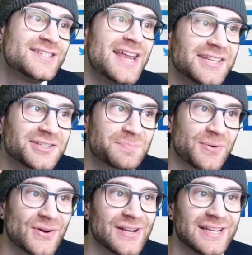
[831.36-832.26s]

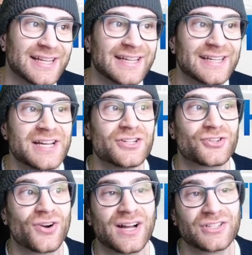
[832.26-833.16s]
desperately
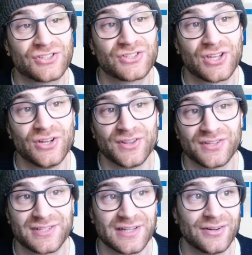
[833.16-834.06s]
trying to secure this
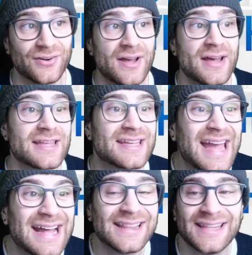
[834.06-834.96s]
deal,
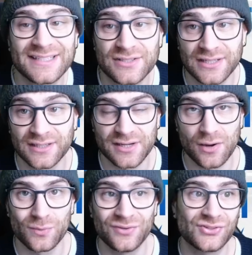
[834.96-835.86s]
get this deal
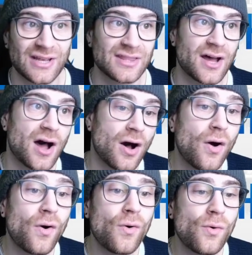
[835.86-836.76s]
done. We've sent the
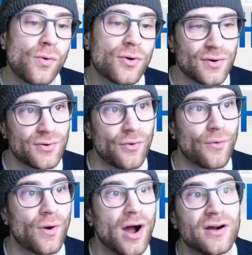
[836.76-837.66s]
whole
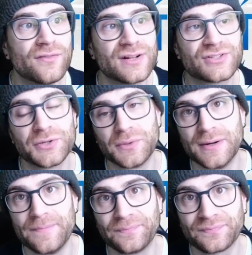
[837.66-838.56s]
crew over to
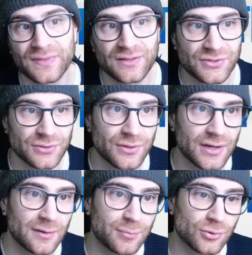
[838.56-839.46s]
um to
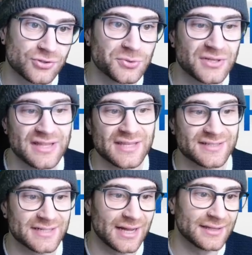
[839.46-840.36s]
uh, Portugal to get this
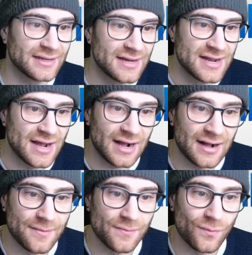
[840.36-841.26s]
done.
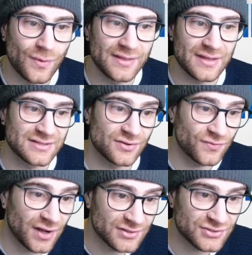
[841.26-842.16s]
Um, there's
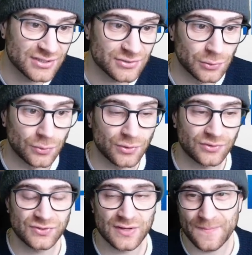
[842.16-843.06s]
advancing
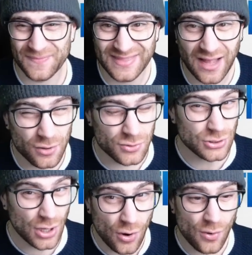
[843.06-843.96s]
talks. No,
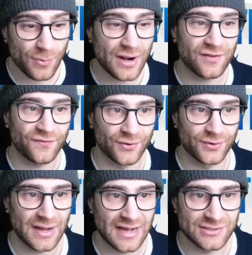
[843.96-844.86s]
no breakthrough as